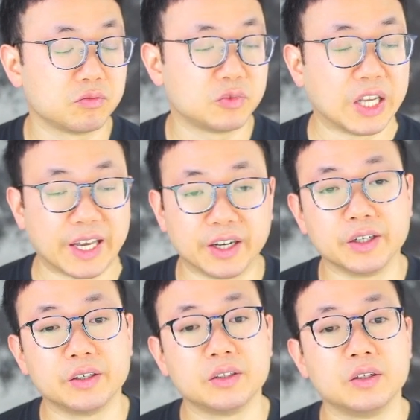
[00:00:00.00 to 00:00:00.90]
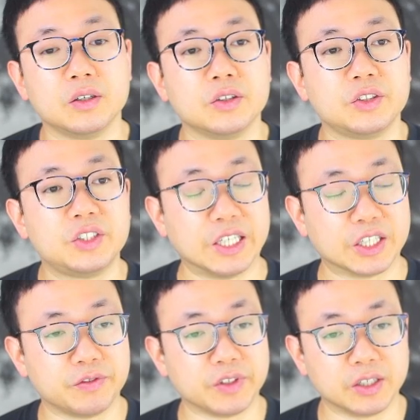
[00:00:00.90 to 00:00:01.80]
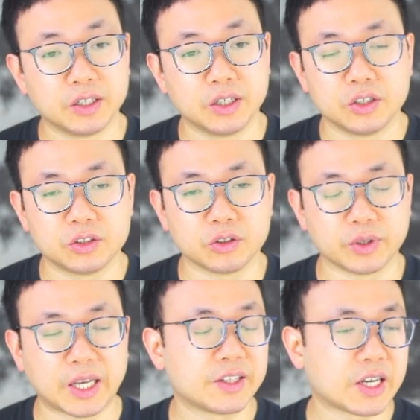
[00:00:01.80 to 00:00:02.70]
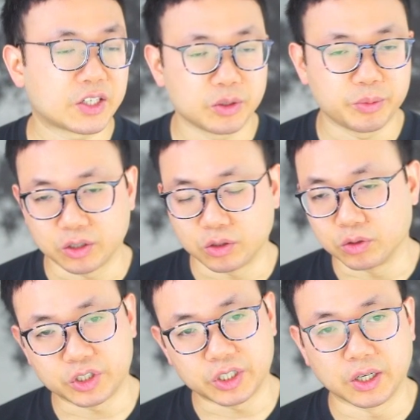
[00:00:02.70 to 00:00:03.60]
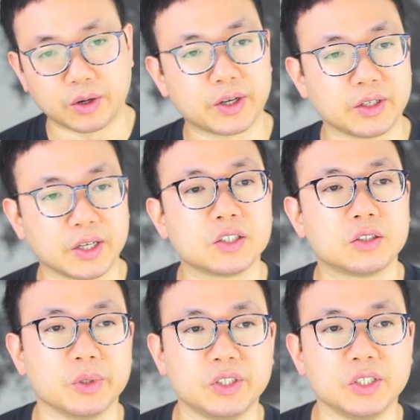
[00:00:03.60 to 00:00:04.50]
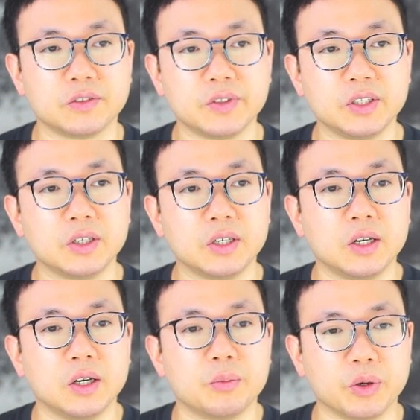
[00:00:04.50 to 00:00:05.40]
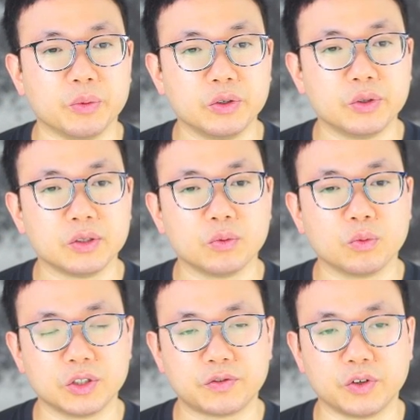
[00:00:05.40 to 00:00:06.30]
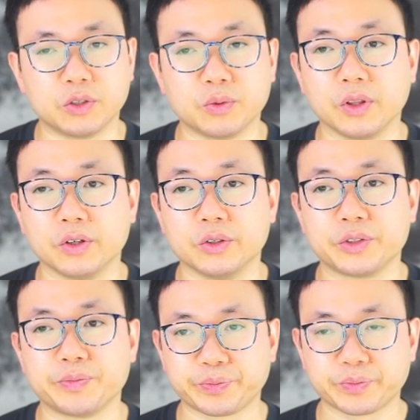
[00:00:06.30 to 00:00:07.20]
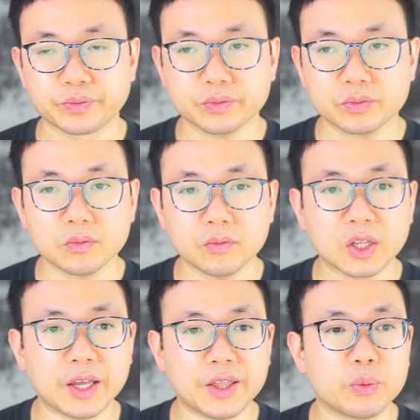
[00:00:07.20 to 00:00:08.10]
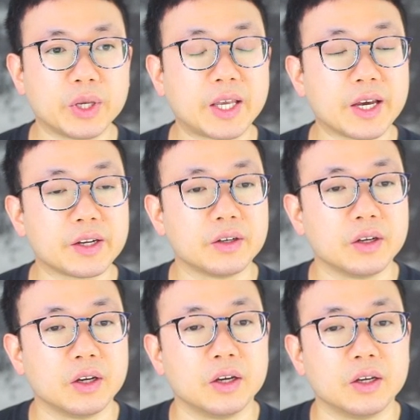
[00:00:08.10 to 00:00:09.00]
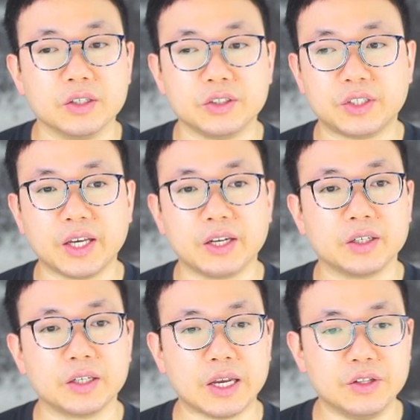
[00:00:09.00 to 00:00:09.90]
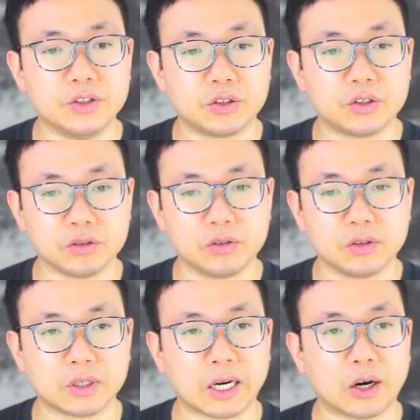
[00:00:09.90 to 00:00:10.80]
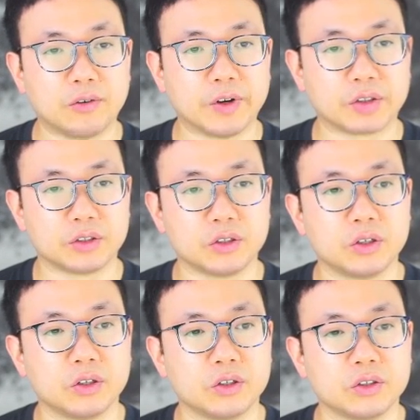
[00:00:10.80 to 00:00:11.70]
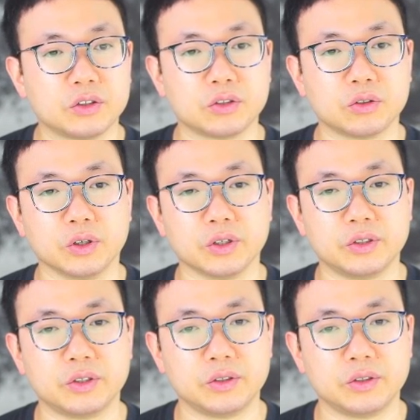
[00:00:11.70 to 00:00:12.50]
data CSV. So it can't actually be a Google Sheet directly, it has to be a CSV, but we do it once for each one of those. And then we get this data into our vector store